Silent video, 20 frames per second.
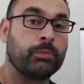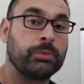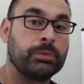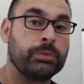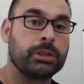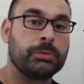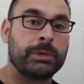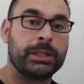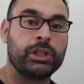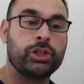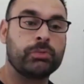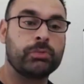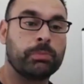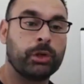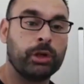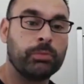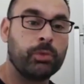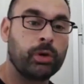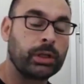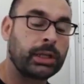which means you
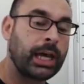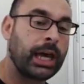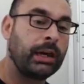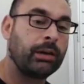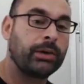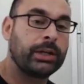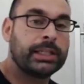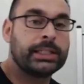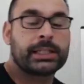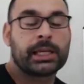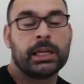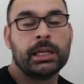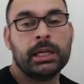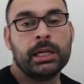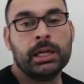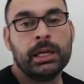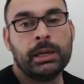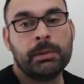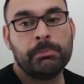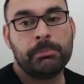burn more calories
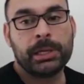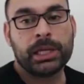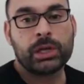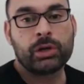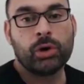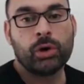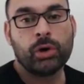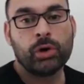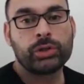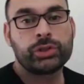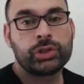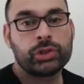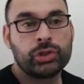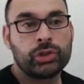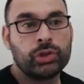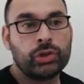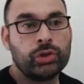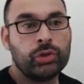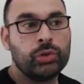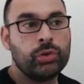because
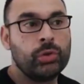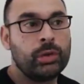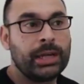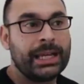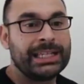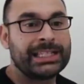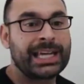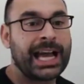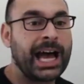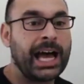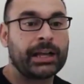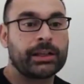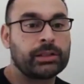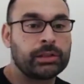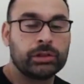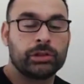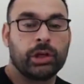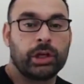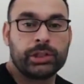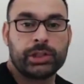it's harder
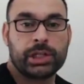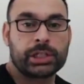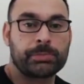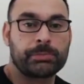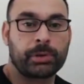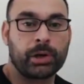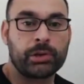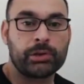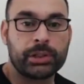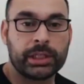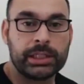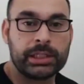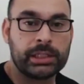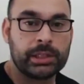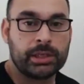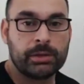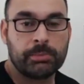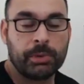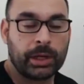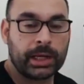to digest proteins and
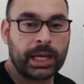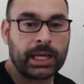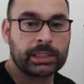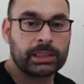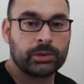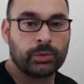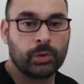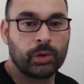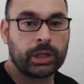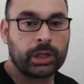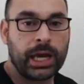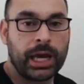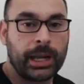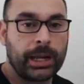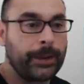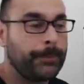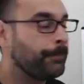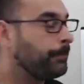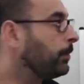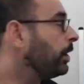your body has to work
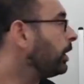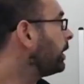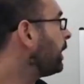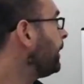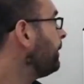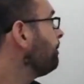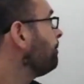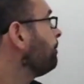harder, okay?